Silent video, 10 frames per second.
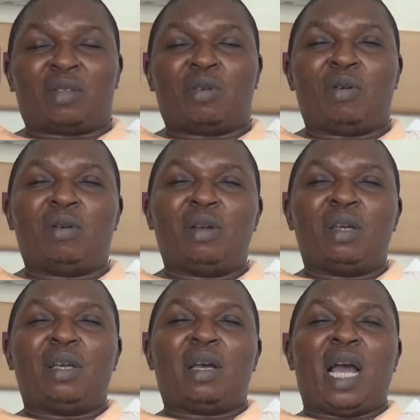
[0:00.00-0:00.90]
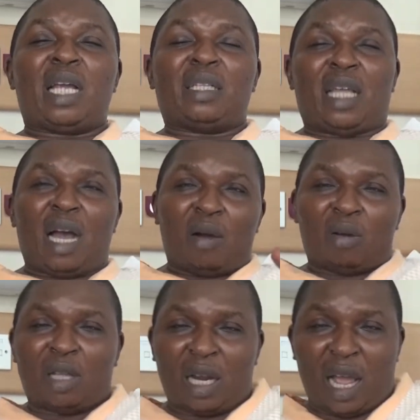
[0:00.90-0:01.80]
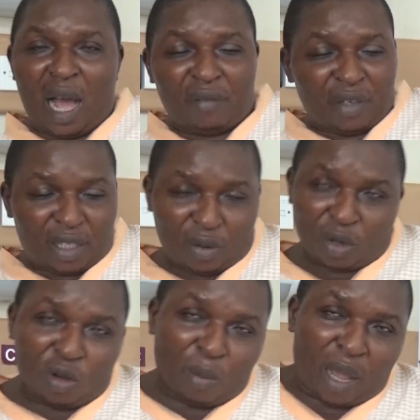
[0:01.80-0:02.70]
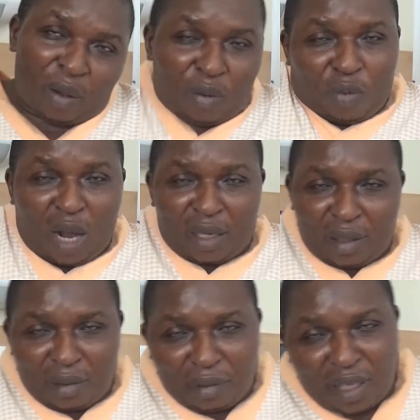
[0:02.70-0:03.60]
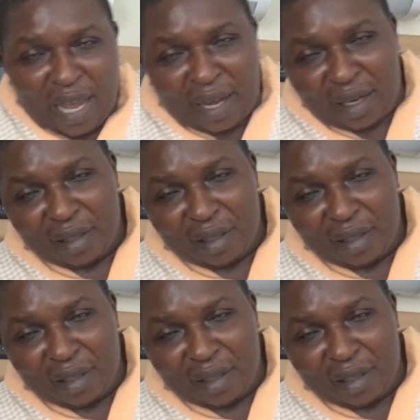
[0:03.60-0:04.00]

So I thank God that I have it only on my one leg.